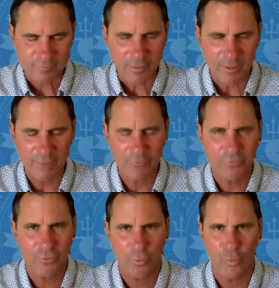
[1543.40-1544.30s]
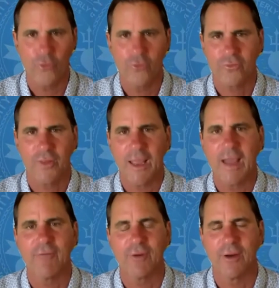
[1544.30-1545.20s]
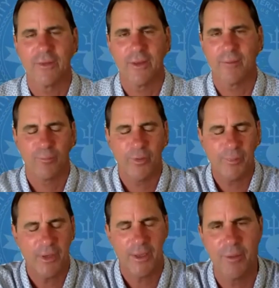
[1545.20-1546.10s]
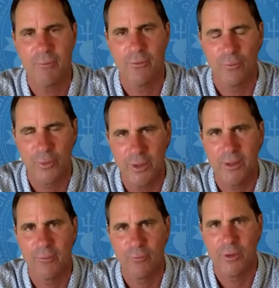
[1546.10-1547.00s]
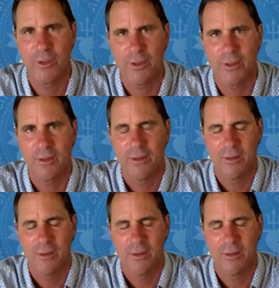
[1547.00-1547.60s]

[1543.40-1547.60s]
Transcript: it was the worst thing ever. I think people in IB were really, really